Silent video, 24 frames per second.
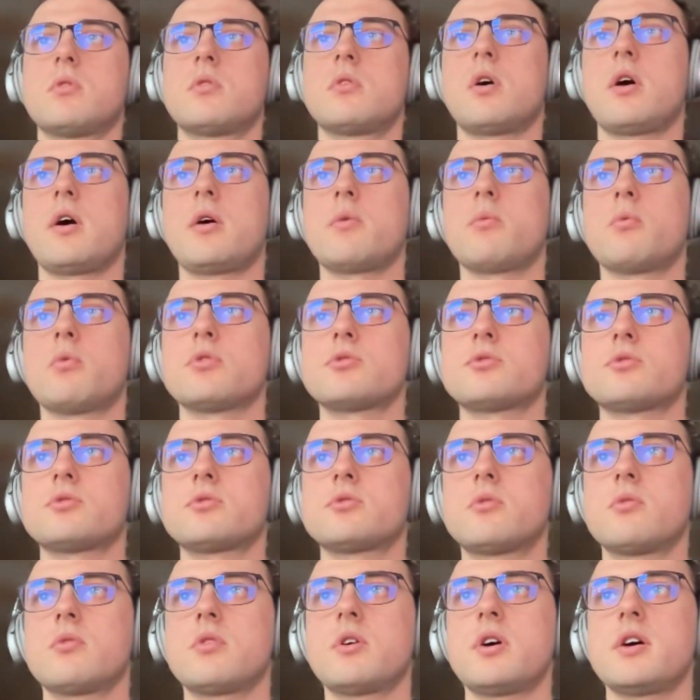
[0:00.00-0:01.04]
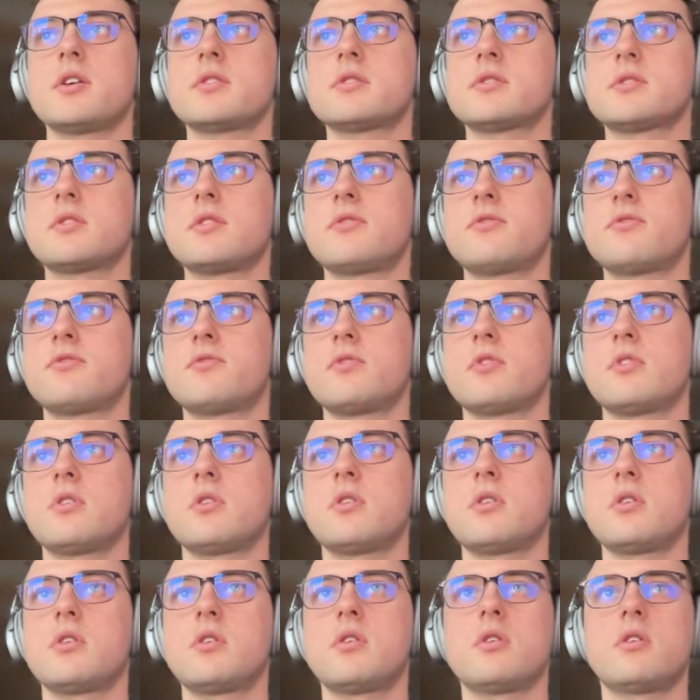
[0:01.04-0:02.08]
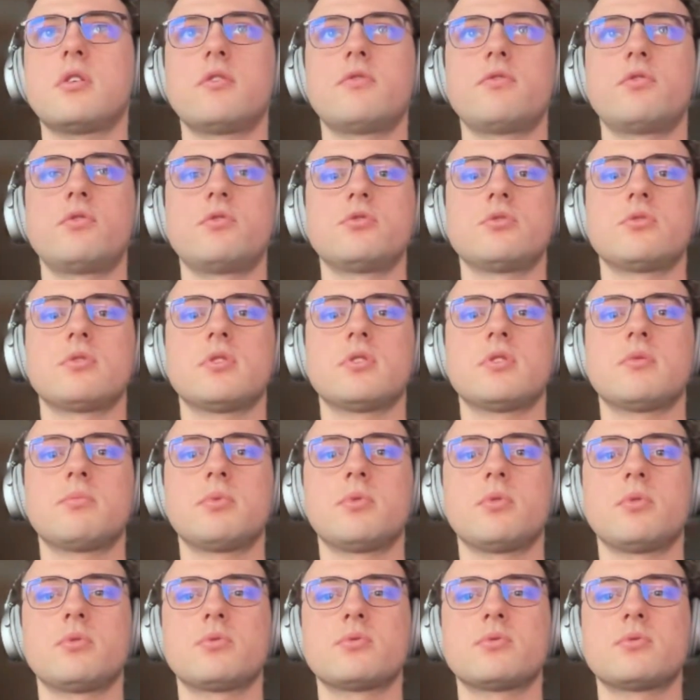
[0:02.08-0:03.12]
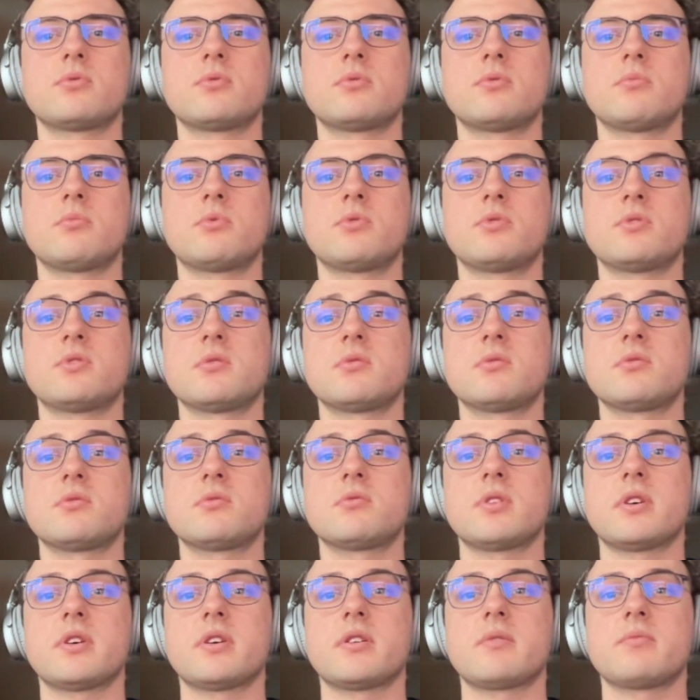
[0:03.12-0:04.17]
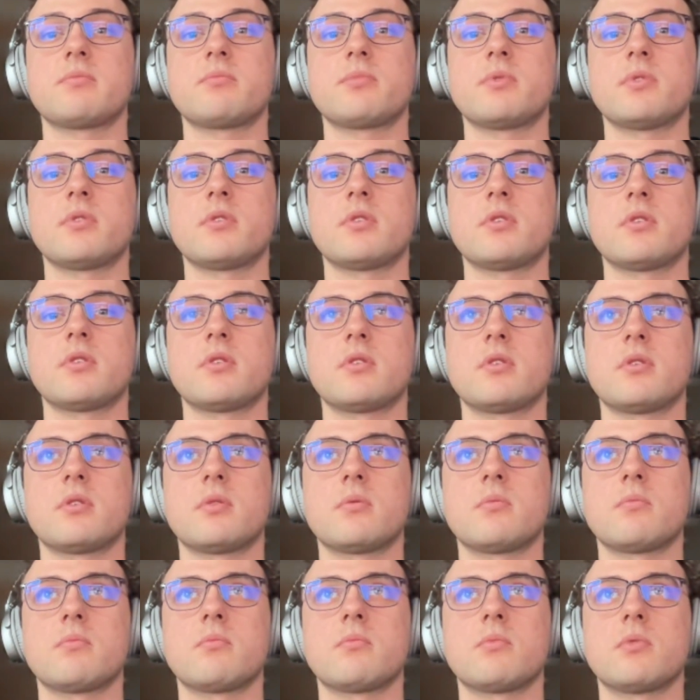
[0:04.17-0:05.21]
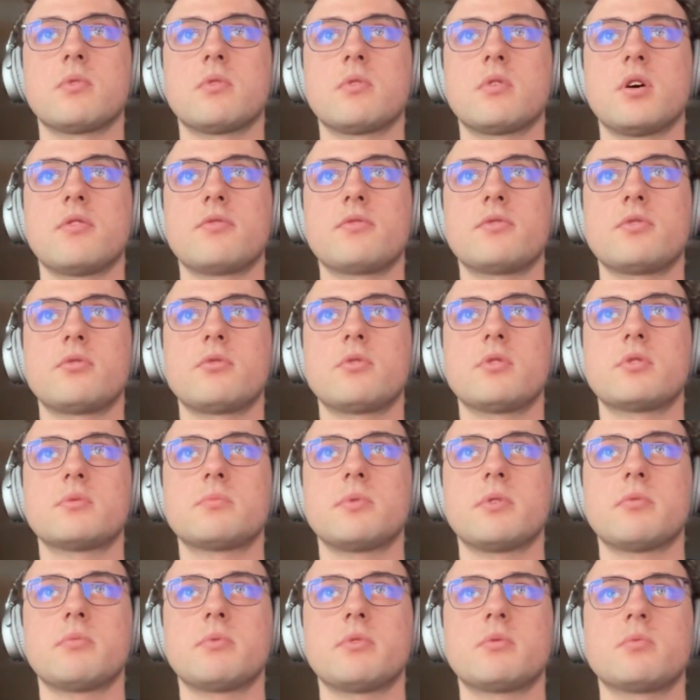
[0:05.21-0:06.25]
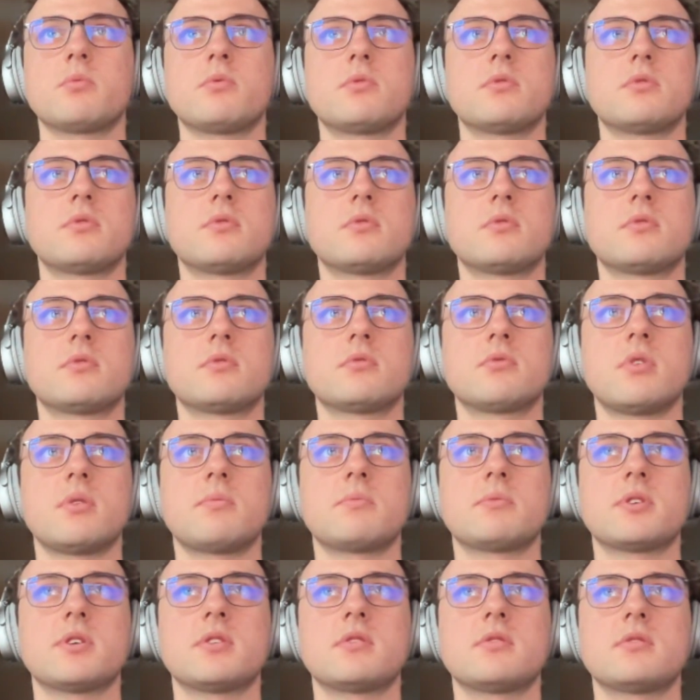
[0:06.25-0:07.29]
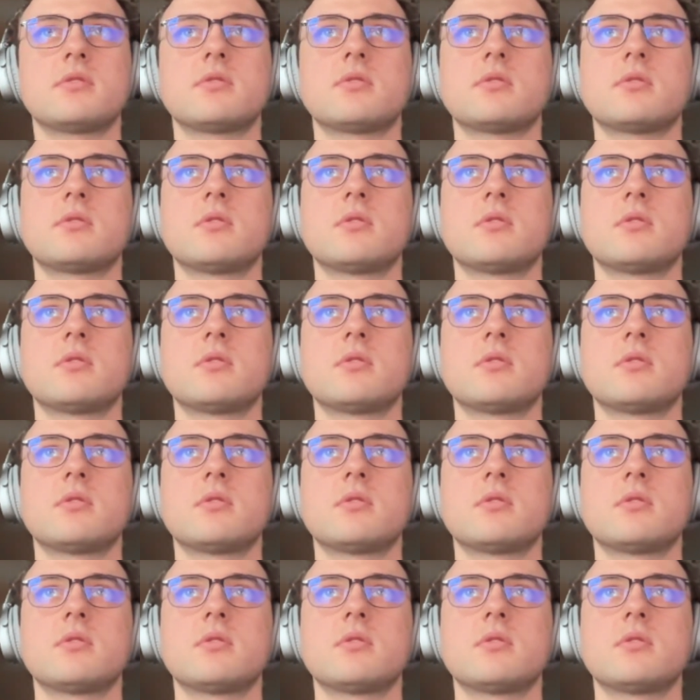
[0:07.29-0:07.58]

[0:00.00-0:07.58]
I was gonna ask if Yushan can post results or like after your experiment with stripe size.